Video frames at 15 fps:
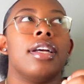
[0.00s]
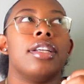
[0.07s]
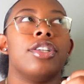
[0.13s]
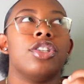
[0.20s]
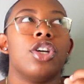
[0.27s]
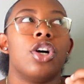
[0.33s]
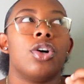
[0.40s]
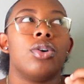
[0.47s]

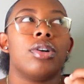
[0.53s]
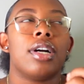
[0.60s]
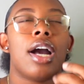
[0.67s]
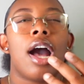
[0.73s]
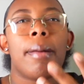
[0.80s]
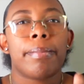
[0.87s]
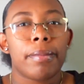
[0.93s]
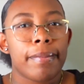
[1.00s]
you know,
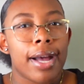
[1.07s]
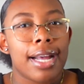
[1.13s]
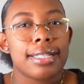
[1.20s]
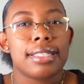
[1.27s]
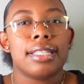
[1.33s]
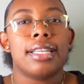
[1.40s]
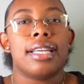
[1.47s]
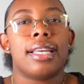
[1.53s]

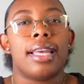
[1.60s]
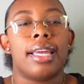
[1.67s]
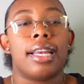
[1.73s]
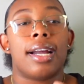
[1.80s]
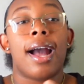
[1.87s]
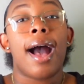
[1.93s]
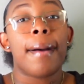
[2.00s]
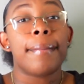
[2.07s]
compromising and
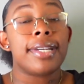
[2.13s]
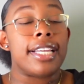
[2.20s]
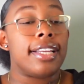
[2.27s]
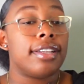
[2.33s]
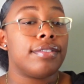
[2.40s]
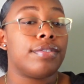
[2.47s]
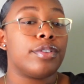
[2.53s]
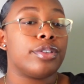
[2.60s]

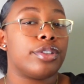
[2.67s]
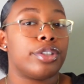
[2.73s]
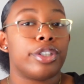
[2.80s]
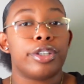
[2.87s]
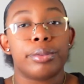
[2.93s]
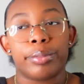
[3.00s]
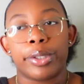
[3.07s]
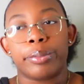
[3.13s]
accommodating for
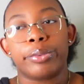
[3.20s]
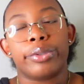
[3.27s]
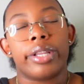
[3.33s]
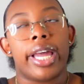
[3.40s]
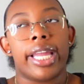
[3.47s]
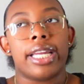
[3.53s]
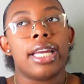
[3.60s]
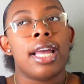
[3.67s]
certain people.
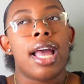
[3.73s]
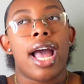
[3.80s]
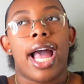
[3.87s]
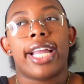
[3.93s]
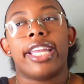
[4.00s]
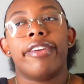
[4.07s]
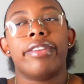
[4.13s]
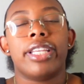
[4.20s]
Like, I
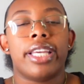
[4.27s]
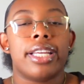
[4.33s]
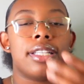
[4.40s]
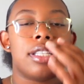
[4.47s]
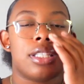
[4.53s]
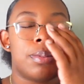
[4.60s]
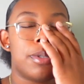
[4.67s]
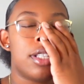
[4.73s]
can't really get
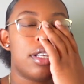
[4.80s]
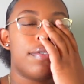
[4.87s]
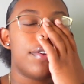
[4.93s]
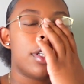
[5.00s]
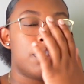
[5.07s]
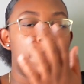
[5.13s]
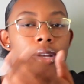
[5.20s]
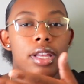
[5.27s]
into
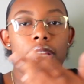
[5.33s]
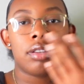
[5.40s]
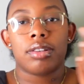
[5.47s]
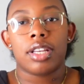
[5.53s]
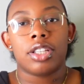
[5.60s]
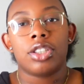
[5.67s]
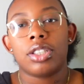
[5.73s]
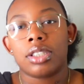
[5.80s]
specifics, but
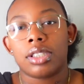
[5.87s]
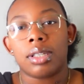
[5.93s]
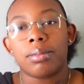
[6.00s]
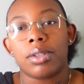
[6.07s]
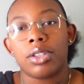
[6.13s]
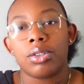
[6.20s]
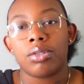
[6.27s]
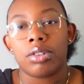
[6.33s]
it's just
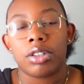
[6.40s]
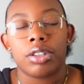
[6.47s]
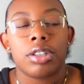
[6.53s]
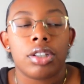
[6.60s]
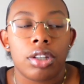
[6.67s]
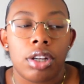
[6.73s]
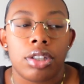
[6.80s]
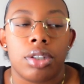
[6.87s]
something you learn
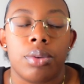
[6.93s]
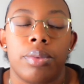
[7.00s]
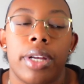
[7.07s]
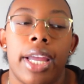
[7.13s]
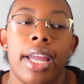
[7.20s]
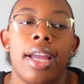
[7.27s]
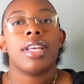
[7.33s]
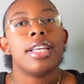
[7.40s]
along the
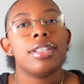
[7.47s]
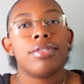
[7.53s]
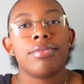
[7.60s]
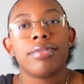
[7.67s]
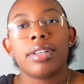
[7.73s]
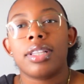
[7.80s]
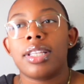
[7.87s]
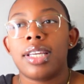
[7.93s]
way. It's
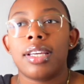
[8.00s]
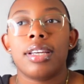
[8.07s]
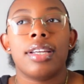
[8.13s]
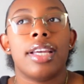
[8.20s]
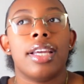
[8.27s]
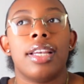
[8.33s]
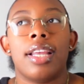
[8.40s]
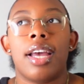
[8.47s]
really
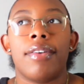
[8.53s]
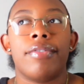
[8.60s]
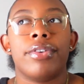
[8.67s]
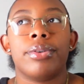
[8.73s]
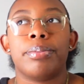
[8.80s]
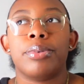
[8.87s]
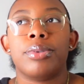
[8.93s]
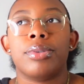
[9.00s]

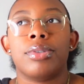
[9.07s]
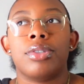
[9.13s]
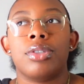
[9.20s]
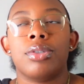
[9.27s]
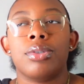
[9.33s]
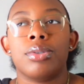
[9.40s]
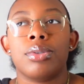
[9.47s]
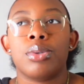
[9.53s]
inevitable
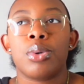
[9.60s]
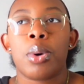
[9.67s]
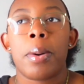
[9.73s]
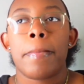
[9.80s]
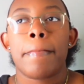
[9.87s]
to